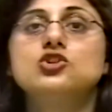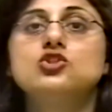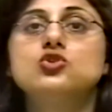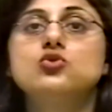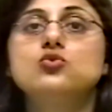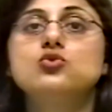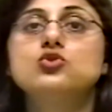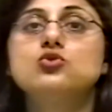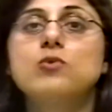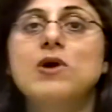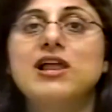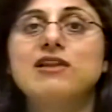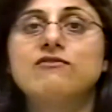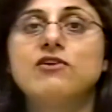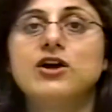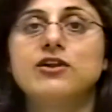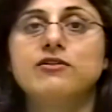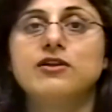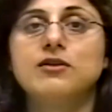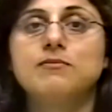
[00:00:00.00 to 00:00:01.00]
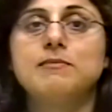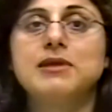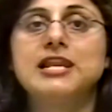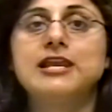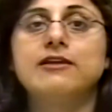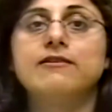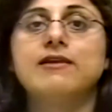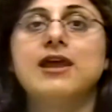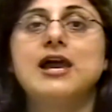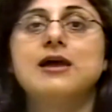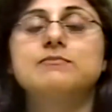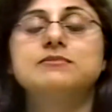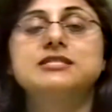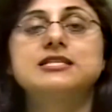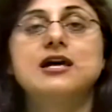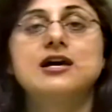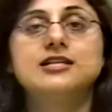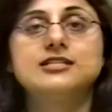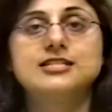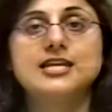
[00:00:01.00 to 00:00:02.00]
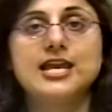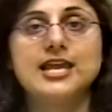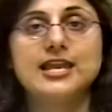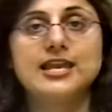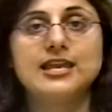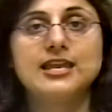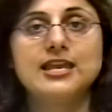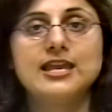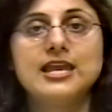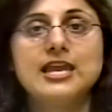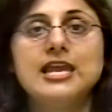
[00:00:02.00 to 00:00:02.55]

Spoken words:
to 1,200 milligrams a day.